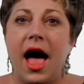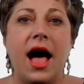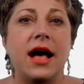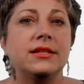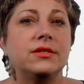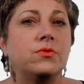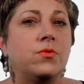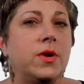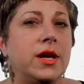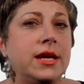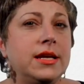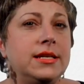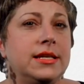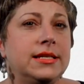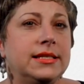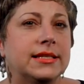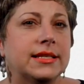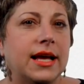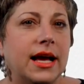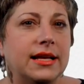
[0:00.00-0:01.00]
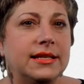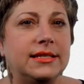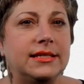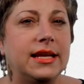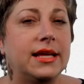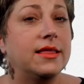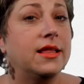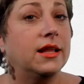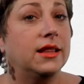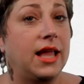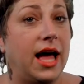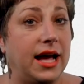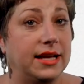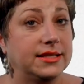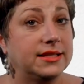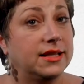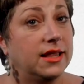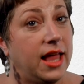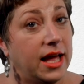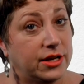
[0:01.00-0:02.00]
As we discussed in the
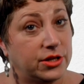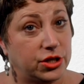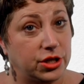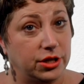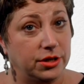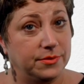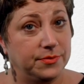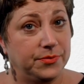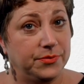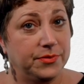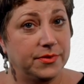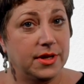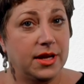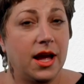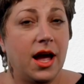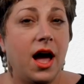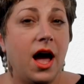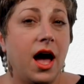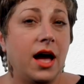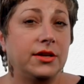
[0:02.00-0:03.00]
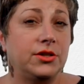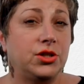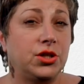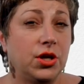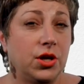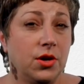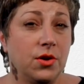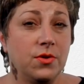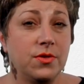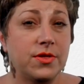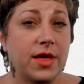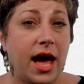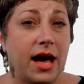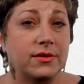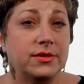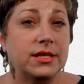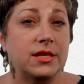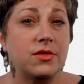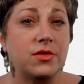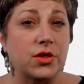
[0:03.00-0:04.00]
last lecture, a
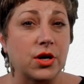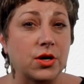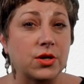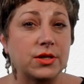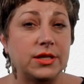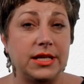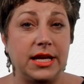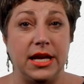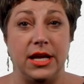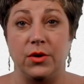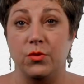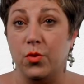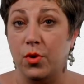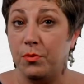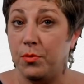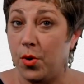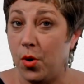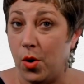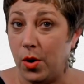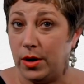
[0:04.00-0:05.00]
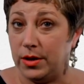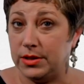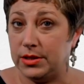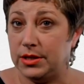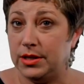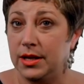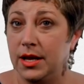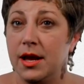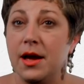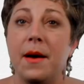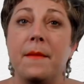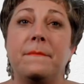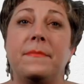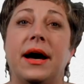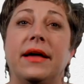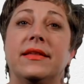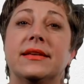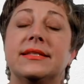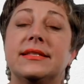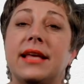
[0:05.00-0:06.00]
2013 report
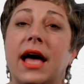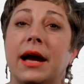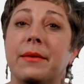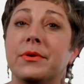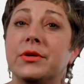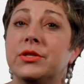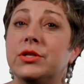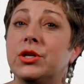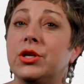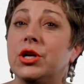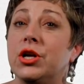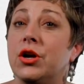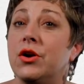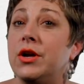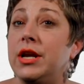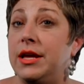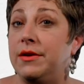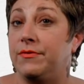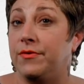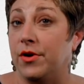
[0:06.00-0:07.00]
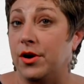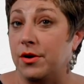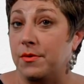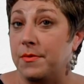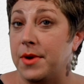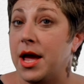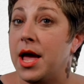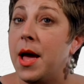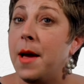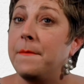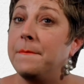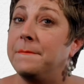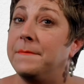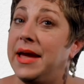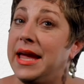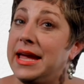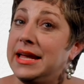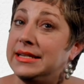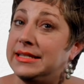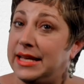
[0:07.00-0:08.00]
by the cybersecurity firm
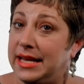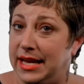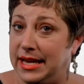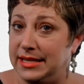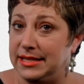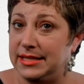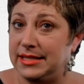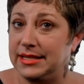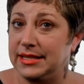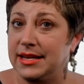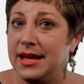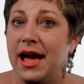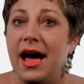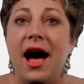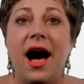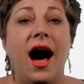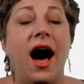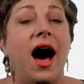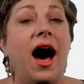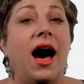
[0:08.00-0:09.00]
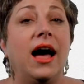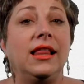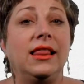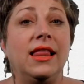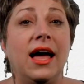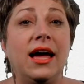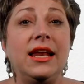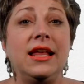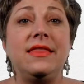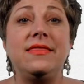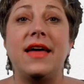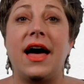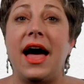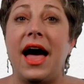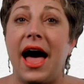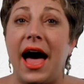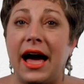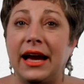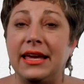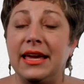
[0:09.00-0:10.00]
Mandiant highlighted the
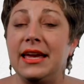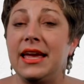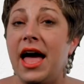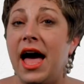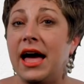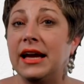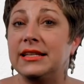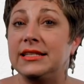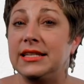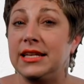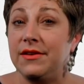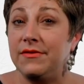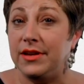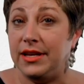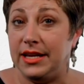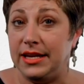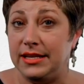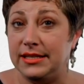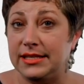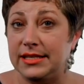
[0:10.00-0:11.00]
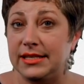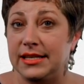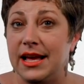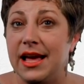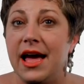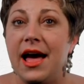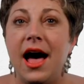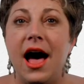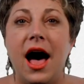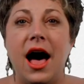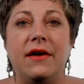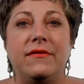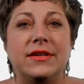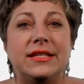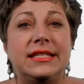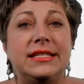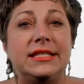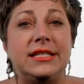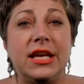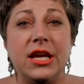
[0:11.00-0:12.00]
hacking activities of a
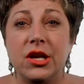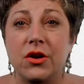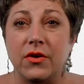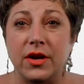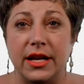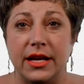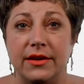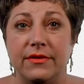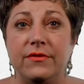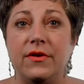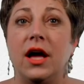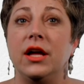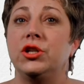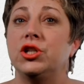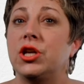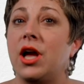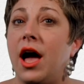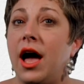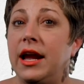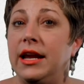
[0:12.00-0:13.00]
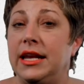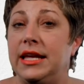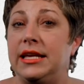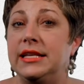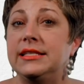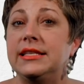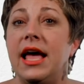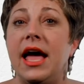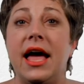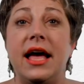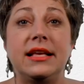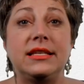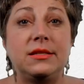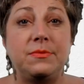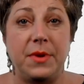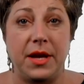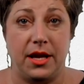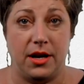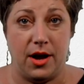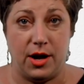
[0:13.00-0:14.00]
secretive Chinese
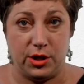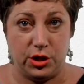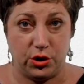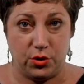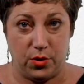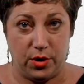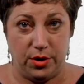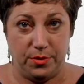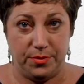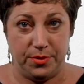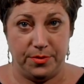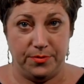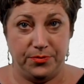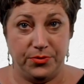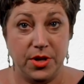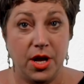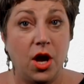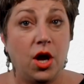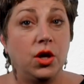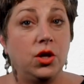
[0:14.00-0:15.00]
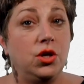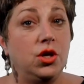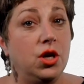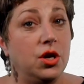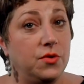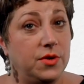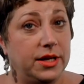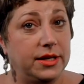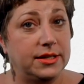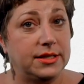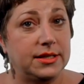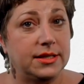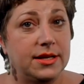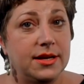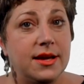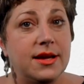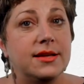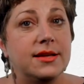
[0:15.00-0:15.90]
espionage group, Unit